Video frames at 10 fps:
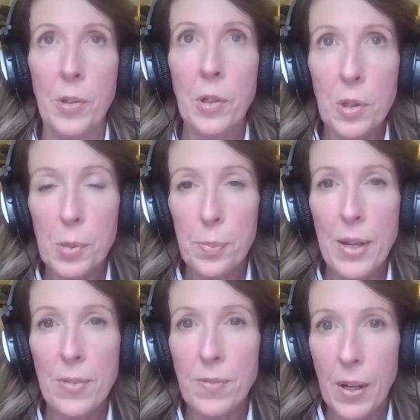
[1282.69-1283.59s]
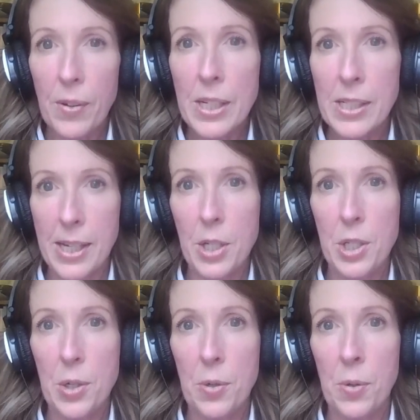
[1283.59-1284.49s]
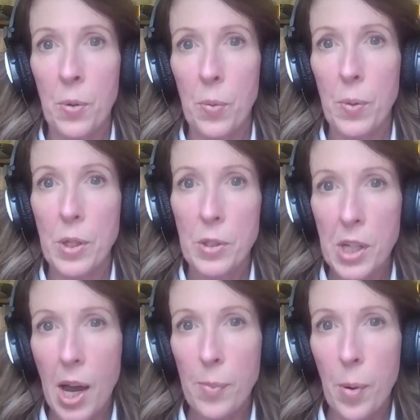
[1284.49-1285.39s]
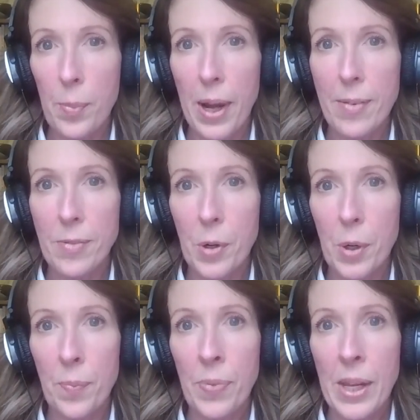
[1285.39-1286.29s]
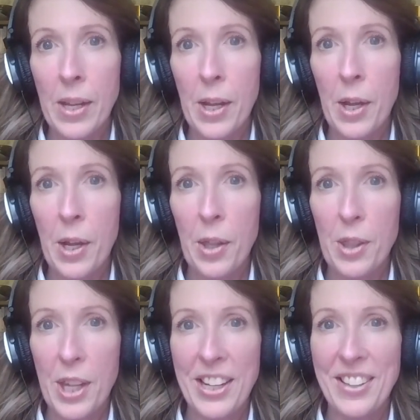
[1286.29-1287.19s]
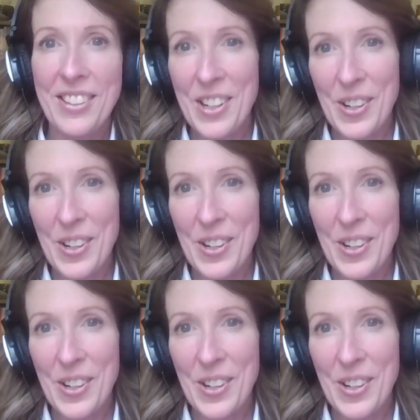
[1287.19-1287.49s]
If you're not being very intentional with your time on platform, then,